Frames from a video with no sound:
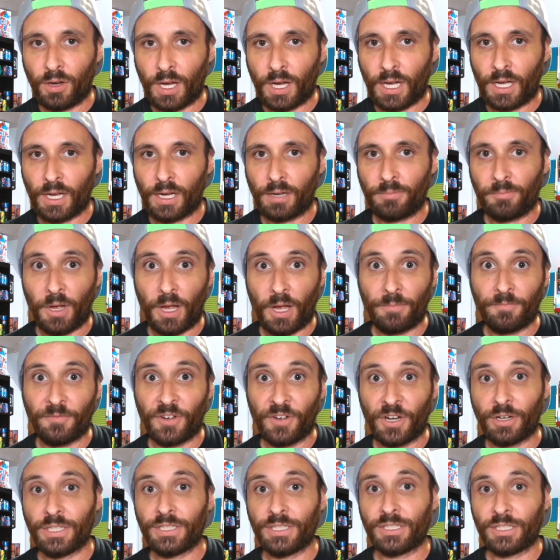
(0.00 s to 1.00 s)
I'm
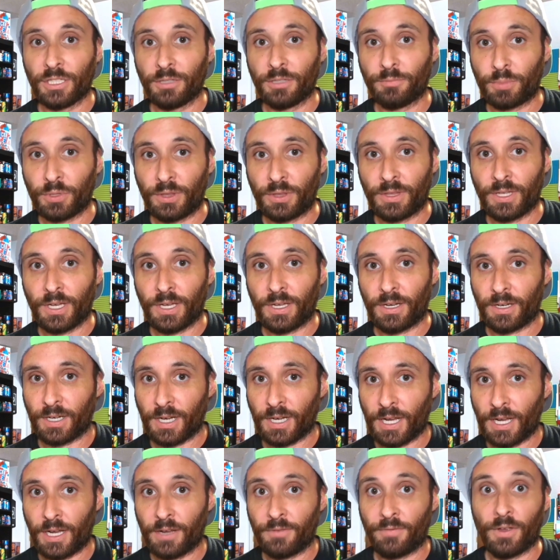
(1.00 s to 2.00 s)
very
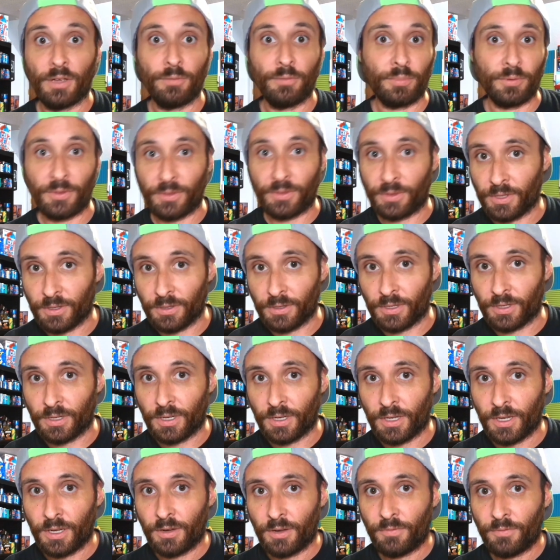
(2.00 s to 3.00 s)
sympathetic. I have empathy
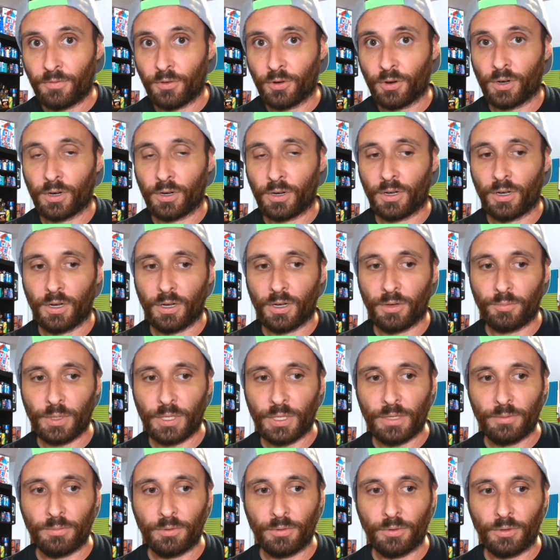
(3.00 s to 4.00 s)
for
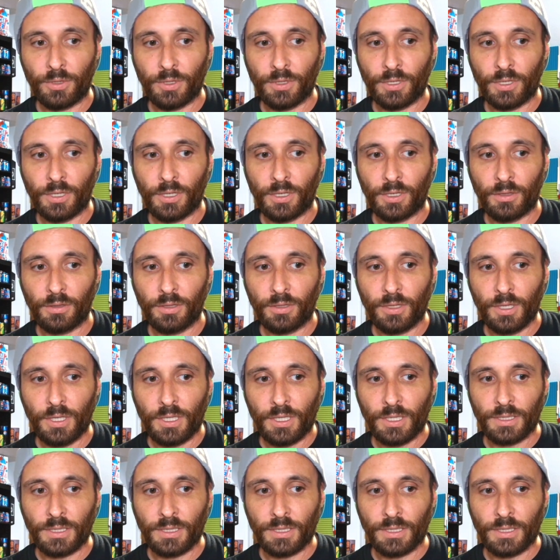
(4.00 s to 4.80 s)
people, you know?